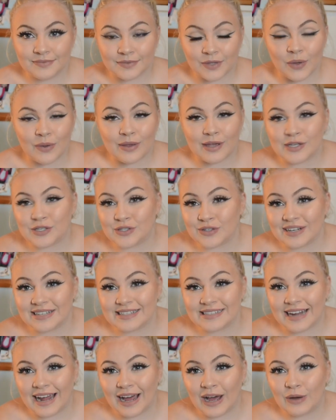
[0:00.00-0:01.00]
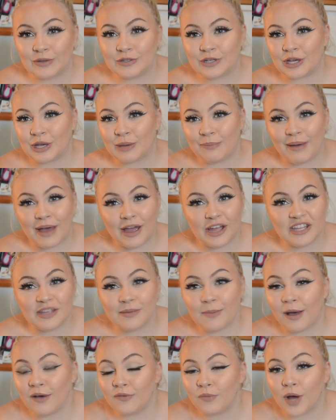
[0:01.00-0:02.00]
Don't get stressed out. Don't compare the
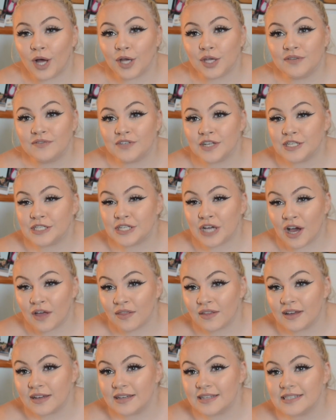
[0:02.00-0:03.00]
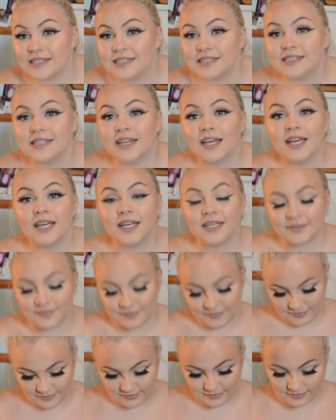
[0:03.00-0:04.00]
amount of work you've done to others.
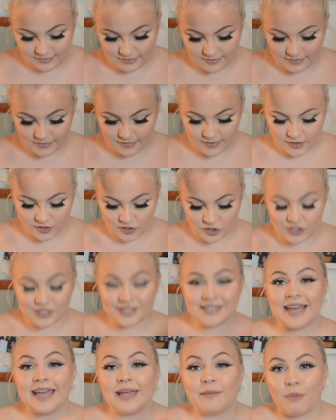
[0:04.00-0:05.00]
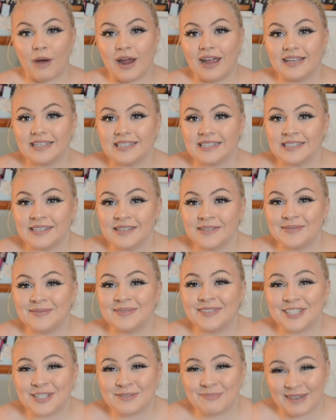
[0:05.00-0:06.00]
Just take breaks.
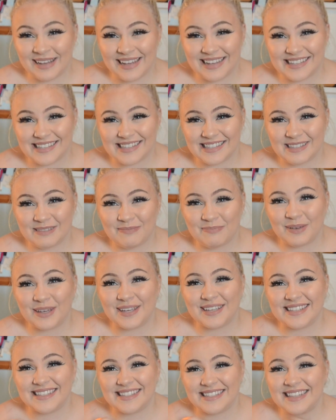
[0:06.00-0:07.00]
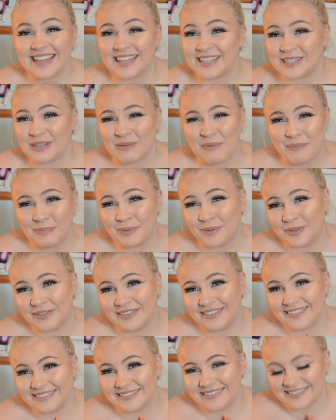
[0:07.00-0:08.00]
Just please, because they're so
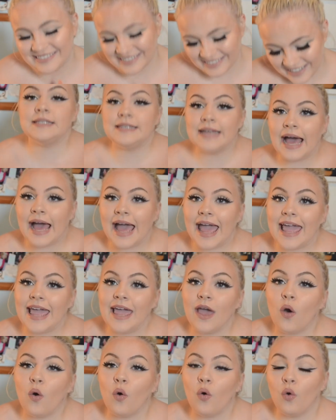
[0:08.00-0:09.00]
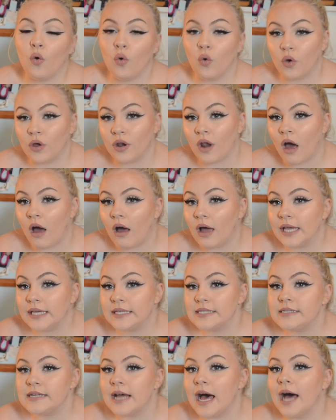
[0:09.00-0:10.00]
important. Stay
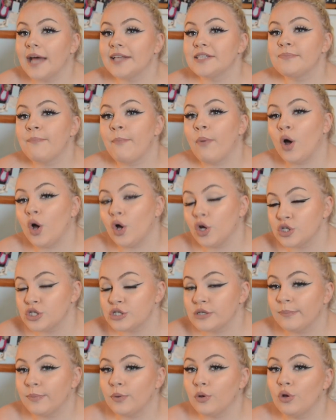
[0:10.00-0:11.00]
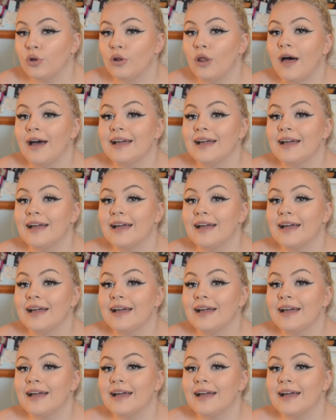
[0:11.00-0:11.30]
organised as possible.